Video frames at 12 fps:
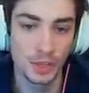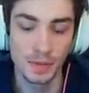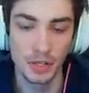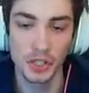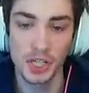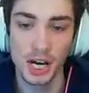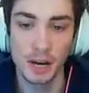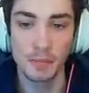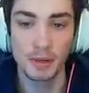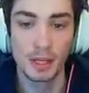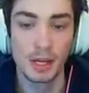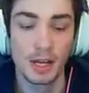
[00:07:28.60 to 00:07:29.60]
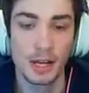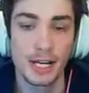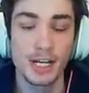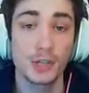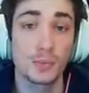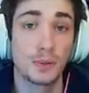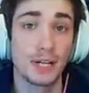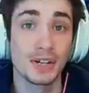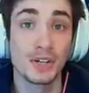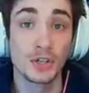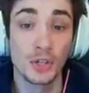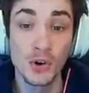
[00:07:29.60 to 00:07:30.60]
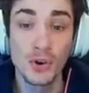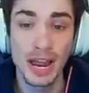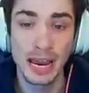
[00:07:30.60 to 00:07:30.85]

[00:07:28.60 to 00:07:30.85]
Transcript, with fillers: to miss time. He has played in two